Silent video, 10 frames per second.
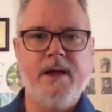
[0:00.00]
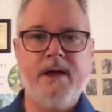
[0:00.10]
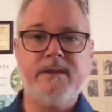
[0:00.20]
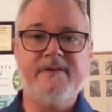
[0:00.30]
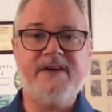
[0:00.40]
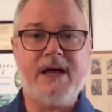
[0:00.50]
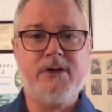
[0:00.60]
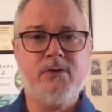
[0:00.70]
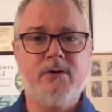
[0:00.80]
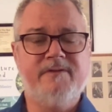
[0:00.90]
And the
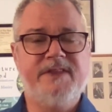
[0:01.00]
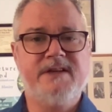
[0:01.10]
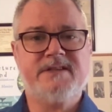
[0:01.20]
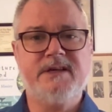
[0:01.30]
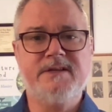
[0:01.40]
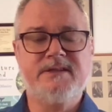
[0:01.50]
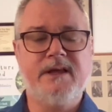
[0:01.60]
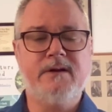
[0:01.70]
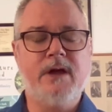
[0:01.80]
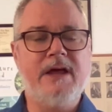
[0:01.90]
value of this is
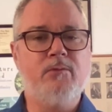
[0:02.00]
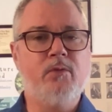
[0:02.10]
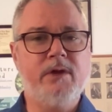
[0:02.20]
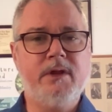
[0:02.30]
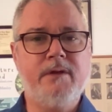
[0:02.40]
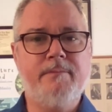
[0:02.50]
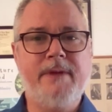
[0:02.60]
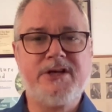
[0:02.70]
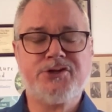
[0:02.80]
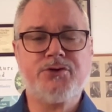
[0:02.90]
that it really
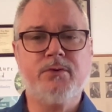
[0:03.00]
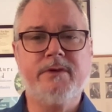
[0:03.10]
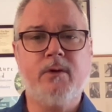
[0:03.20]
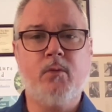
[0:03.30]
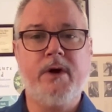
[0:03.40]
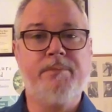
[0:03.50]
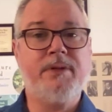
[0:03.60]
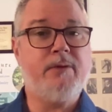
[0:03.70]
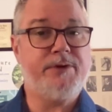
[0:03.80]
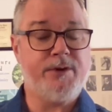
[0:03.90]
makes sure that we're
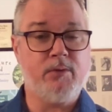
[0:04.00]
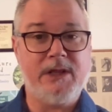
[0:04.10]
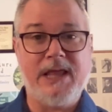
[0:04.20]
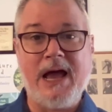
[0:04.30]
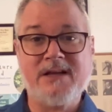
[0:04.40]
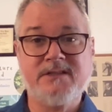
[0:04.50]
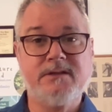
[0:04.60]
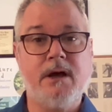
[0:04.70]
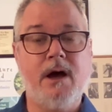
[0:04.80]
playing with a relaxed